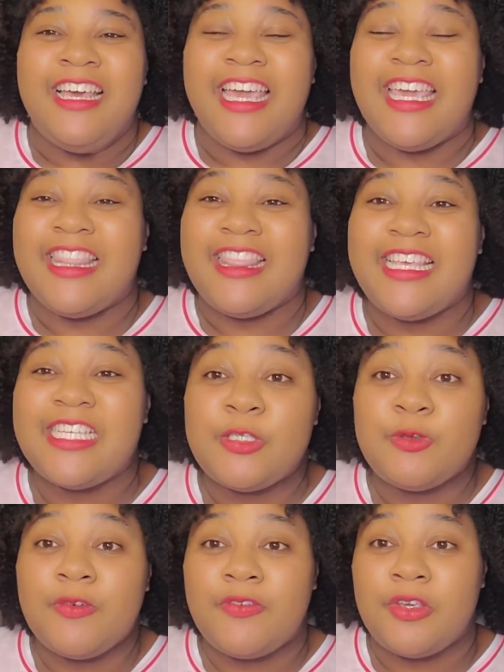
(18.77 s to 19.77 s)
In this
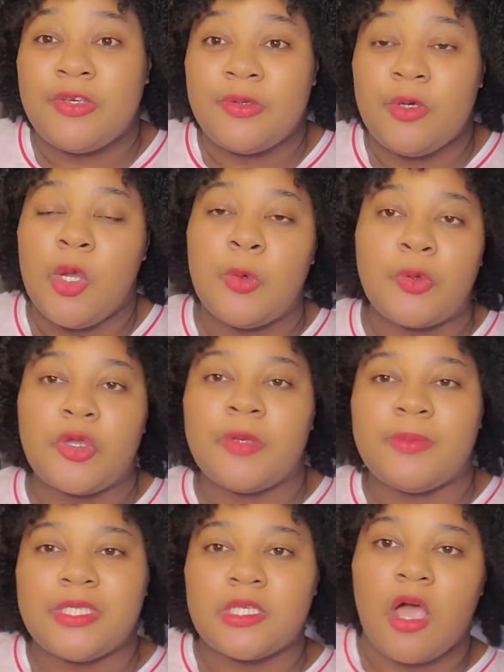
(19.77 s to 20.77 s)
review, we're going to
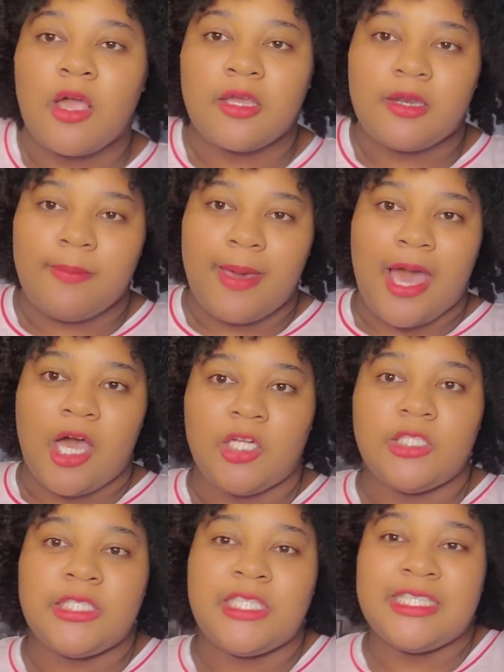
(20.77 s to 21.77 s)
be talking about
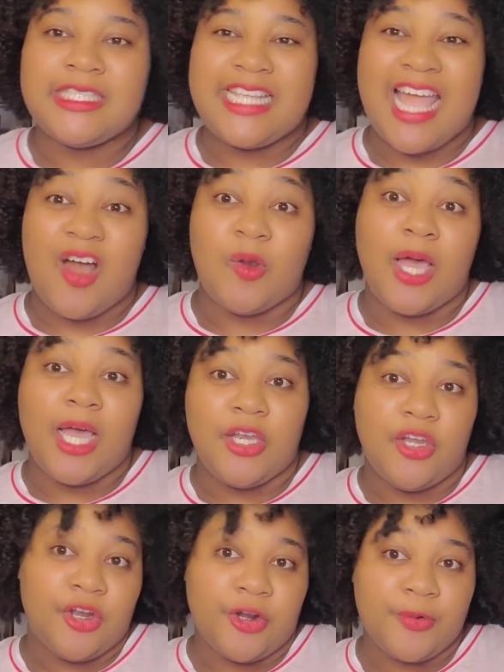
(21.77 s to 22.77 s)
Down
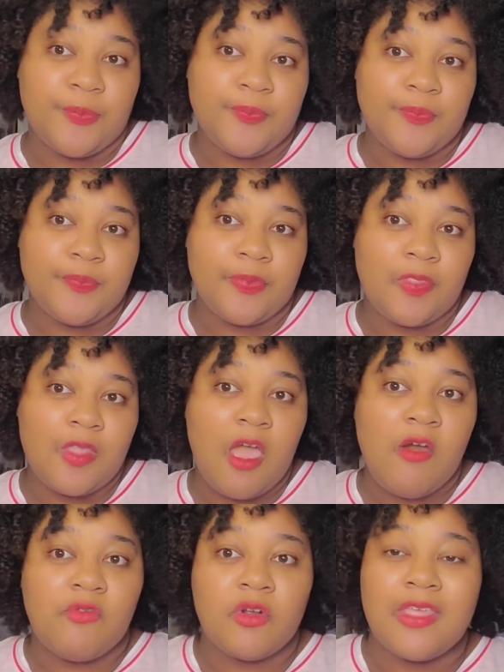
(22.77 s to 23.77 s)
Under
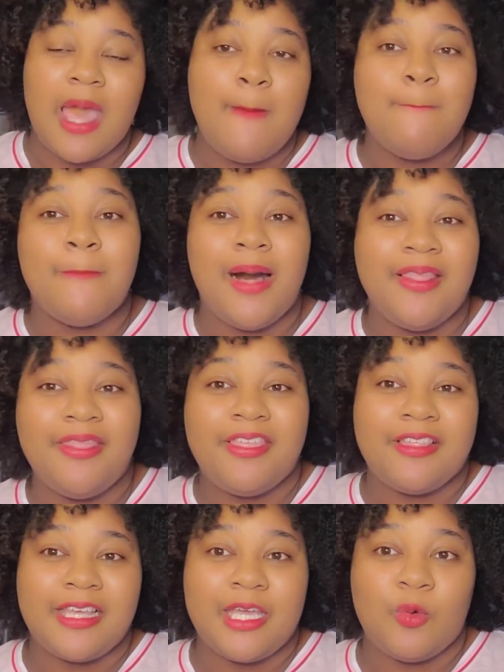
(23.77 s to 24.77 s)
for that
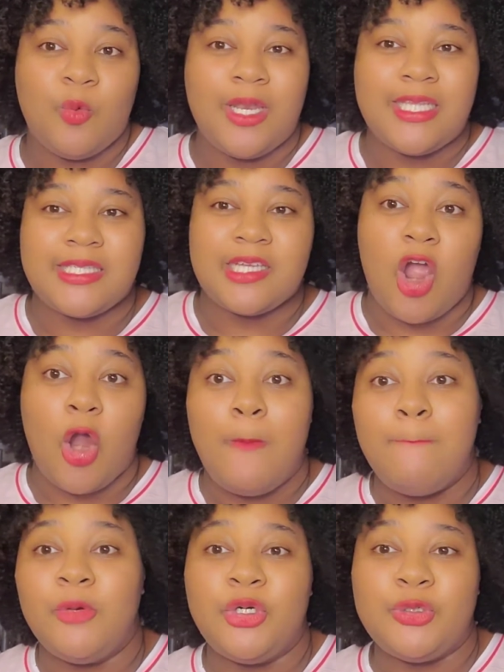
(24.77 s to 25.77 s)
monthly, what is it, our
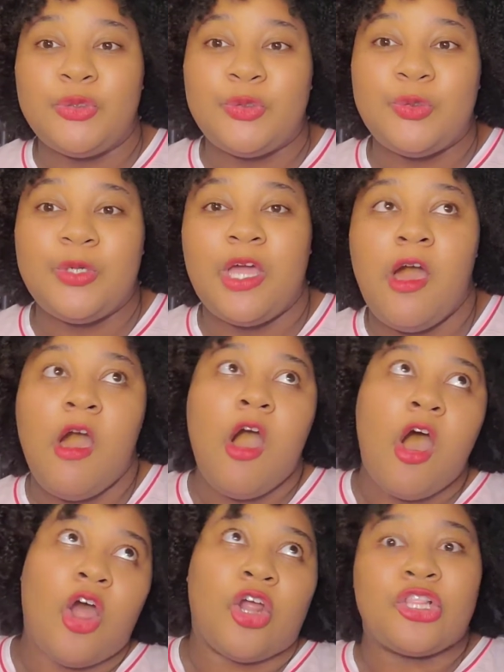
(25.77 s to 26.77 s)
moon,
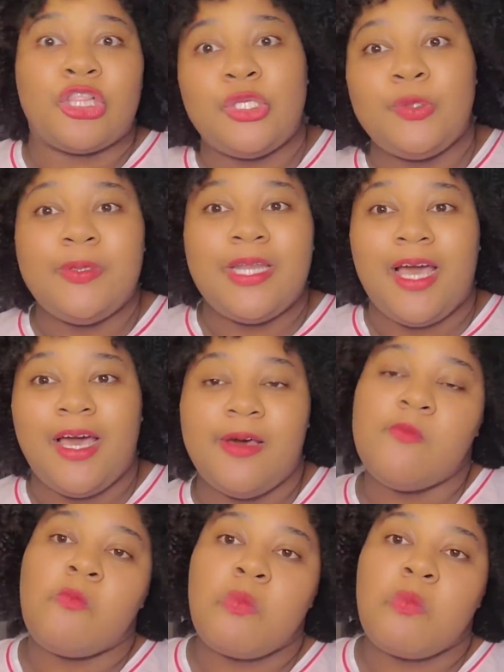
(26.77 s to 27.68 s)
our Luna,